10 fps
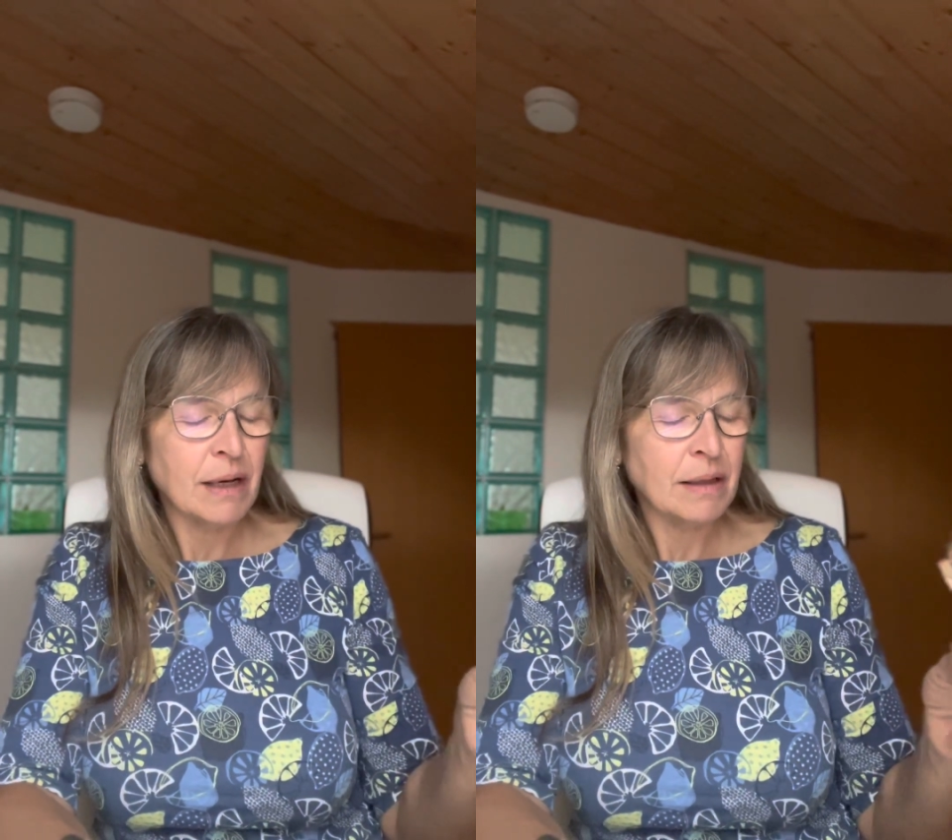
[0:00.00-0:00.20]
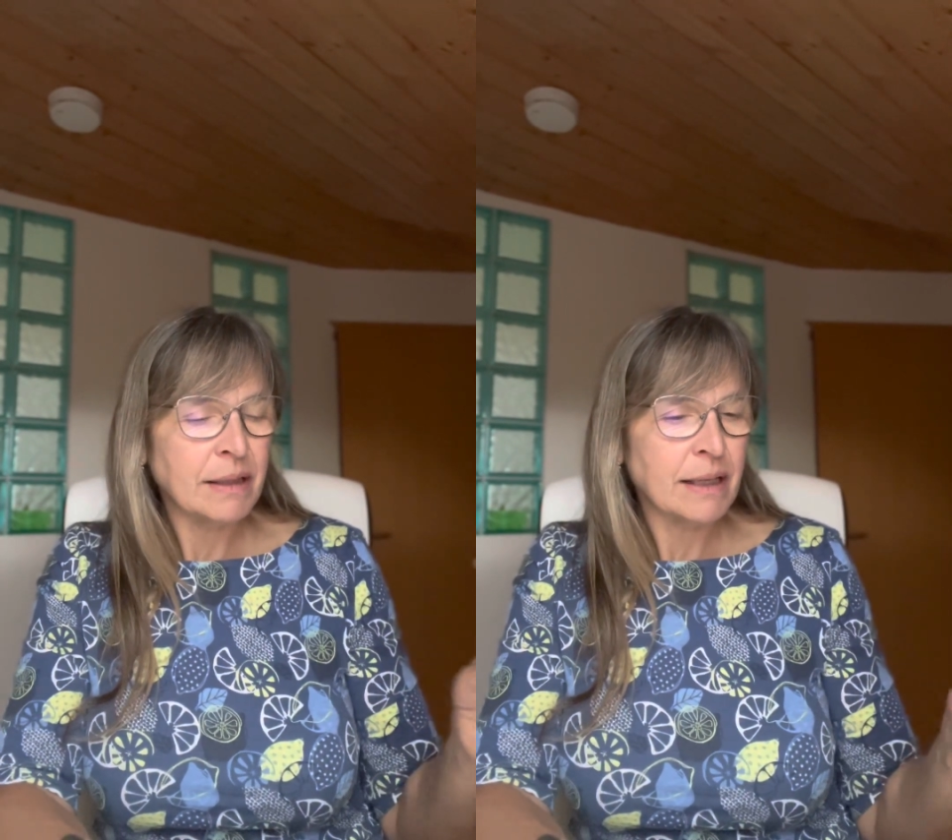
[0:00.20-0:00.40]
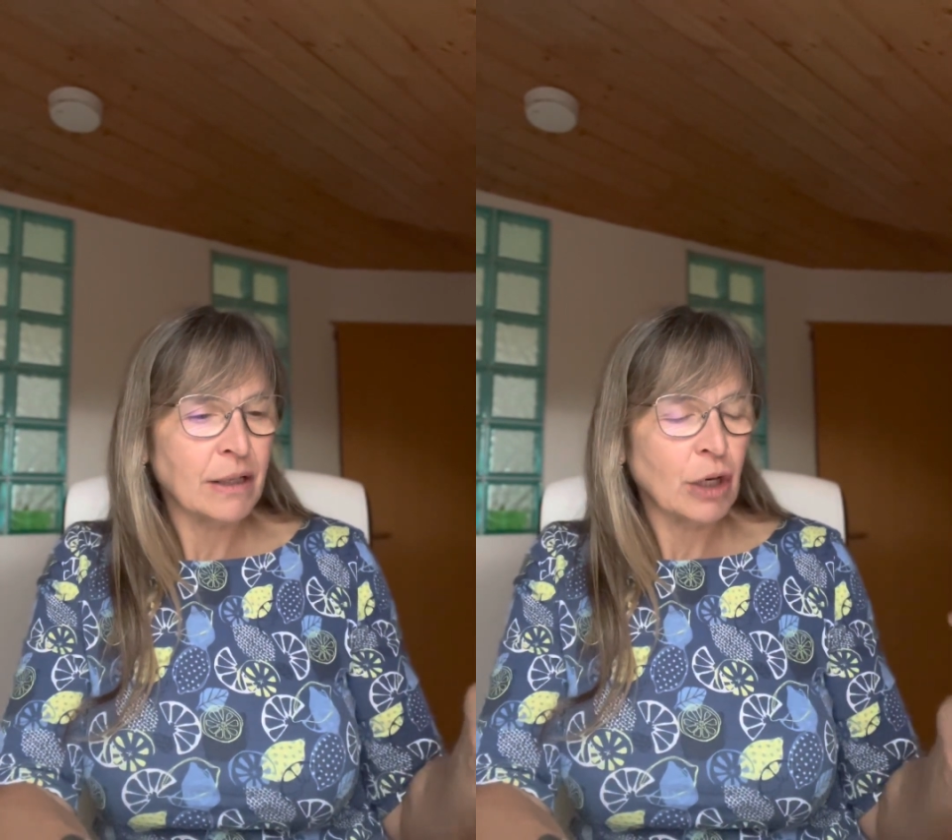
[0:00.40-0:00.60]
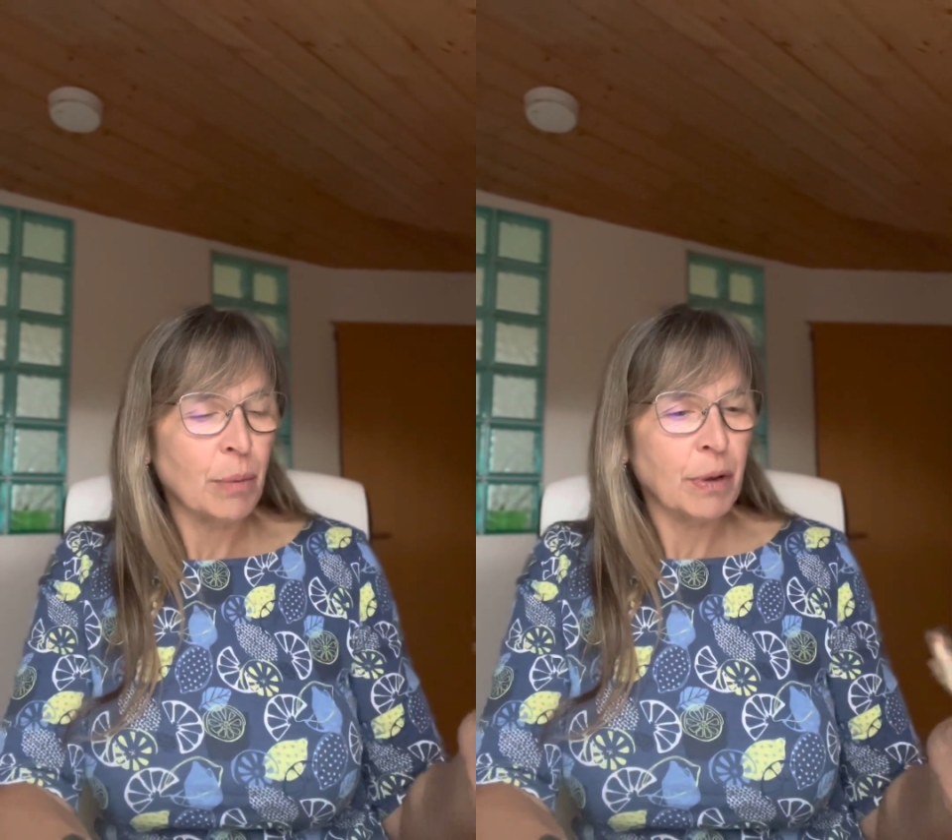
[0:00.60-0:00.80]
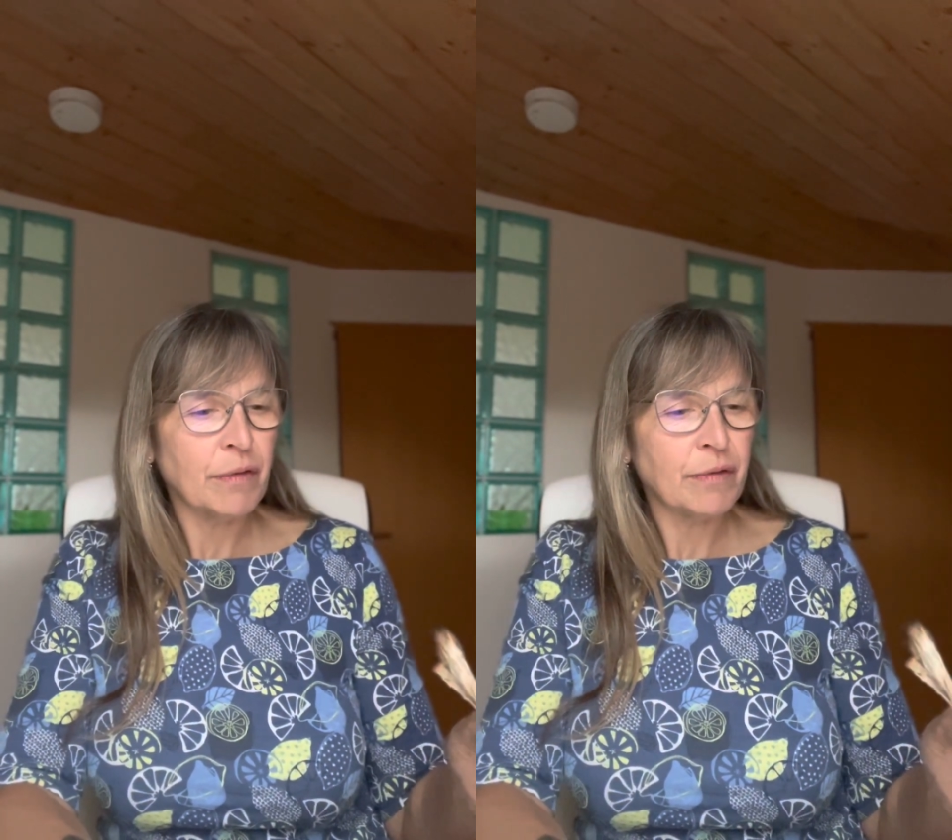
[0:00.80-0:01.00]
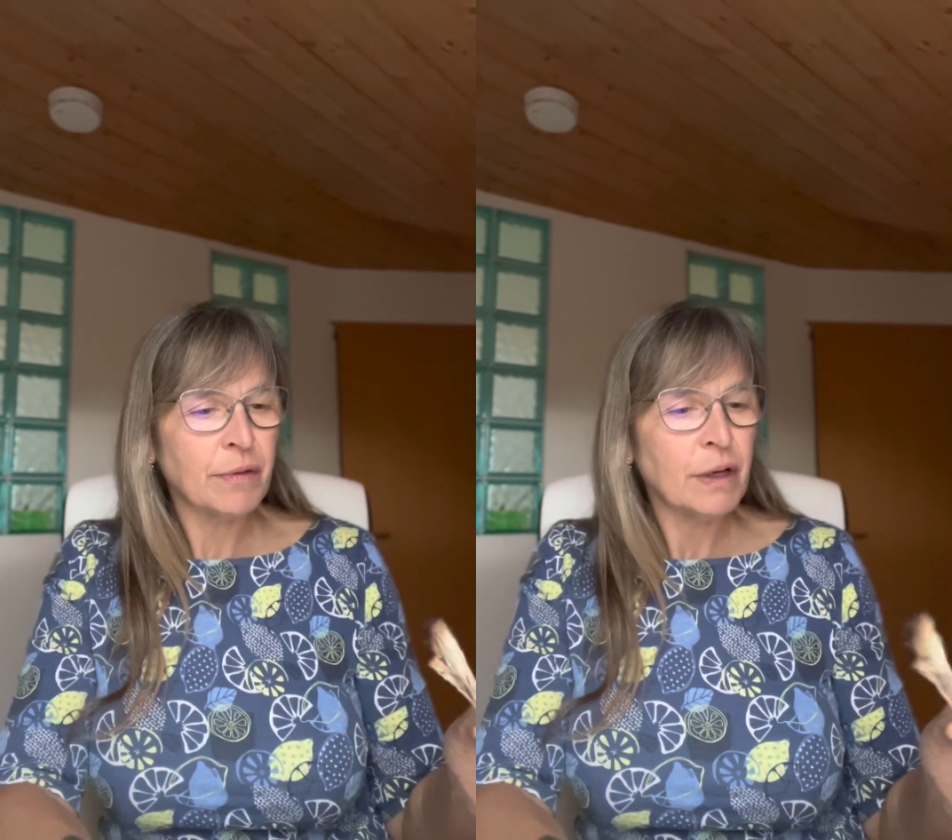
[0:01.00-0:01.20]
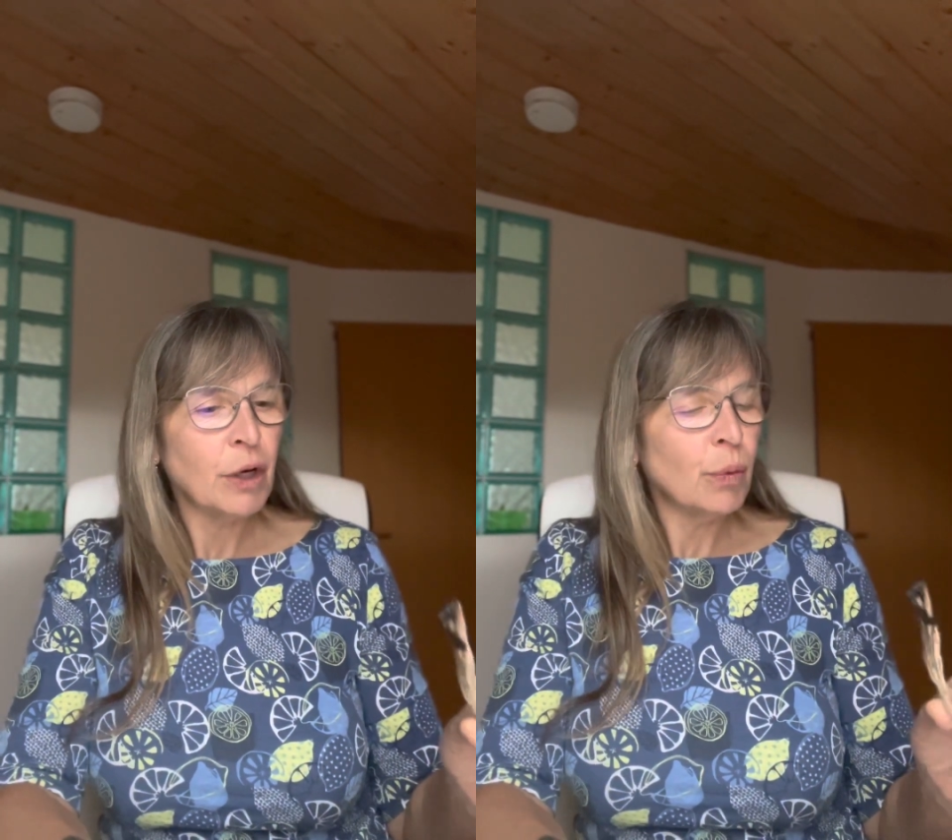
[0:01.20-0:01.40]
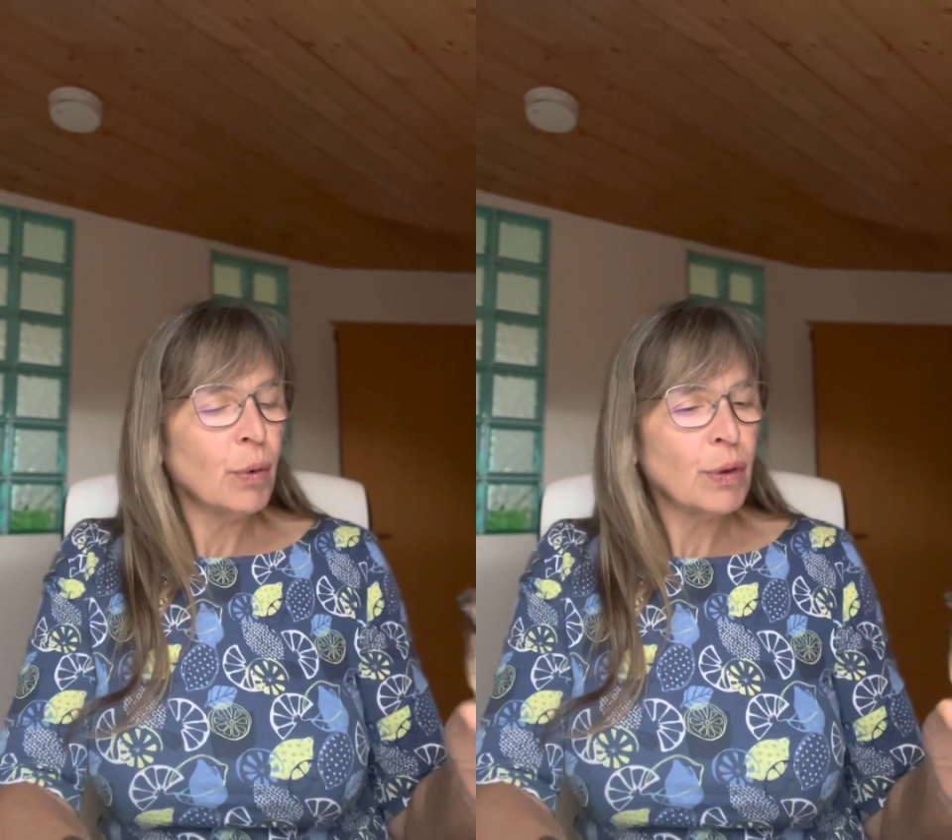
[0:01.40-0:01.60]
little cup of
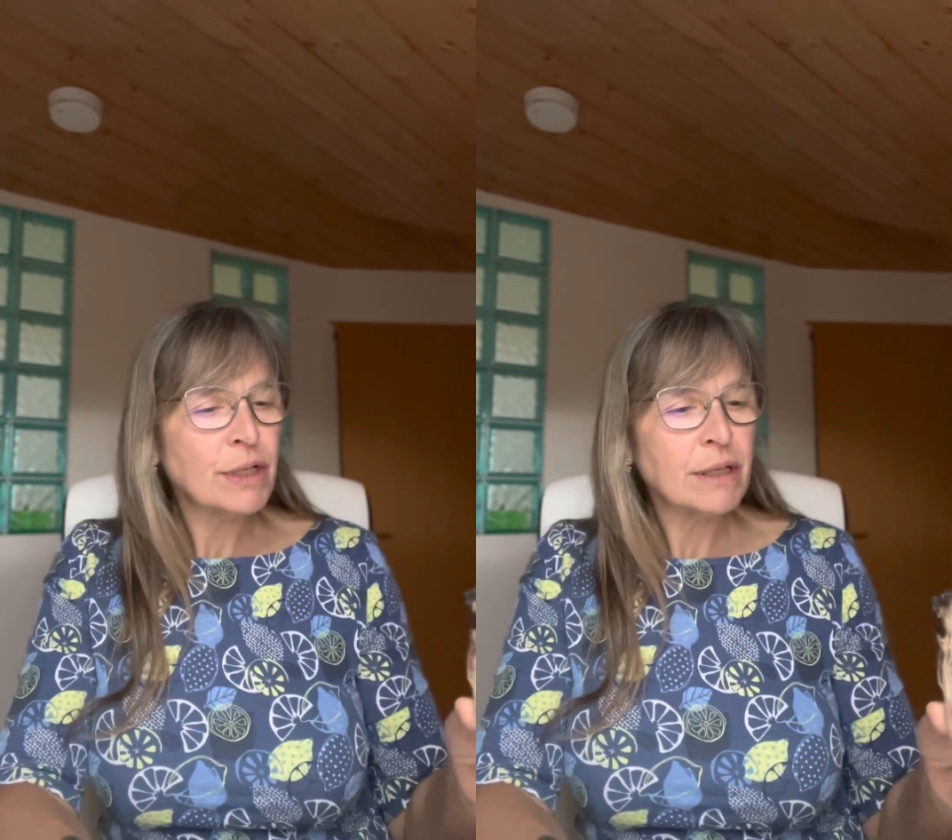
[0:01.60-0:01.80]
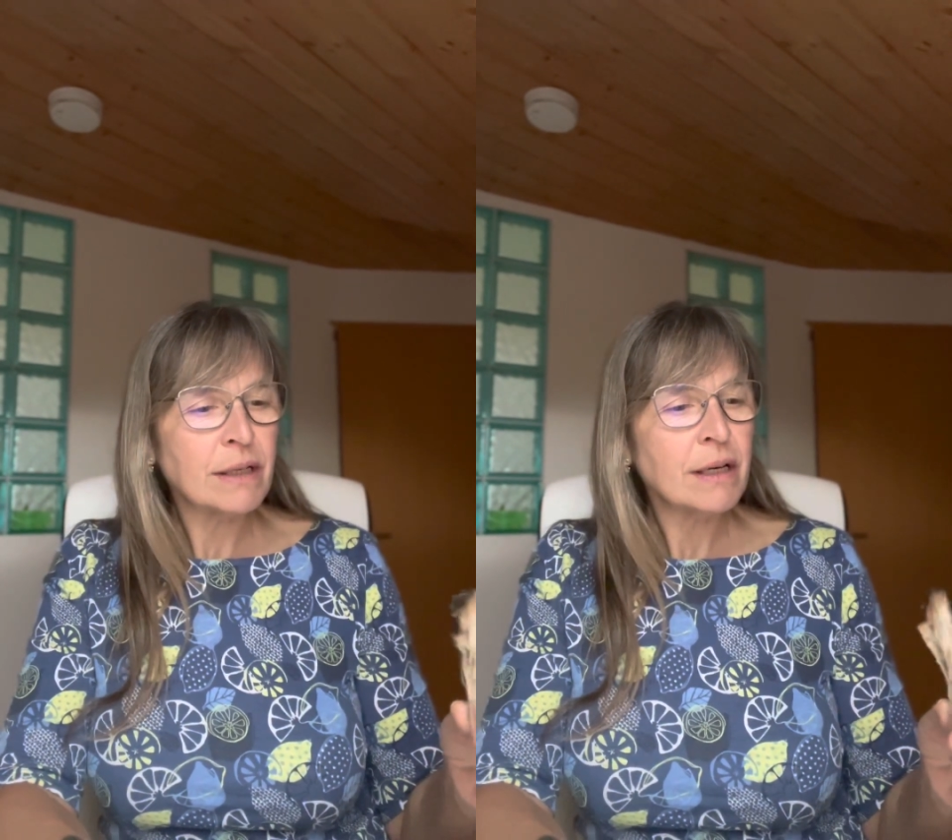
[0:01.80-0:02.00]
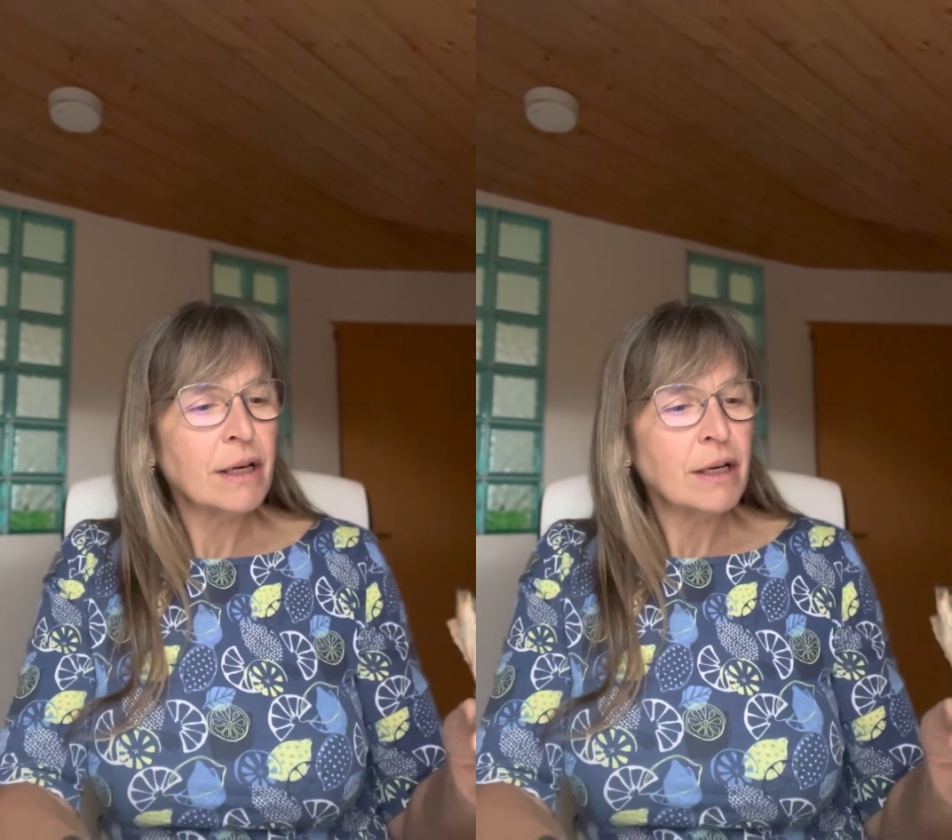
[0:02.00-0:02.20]
water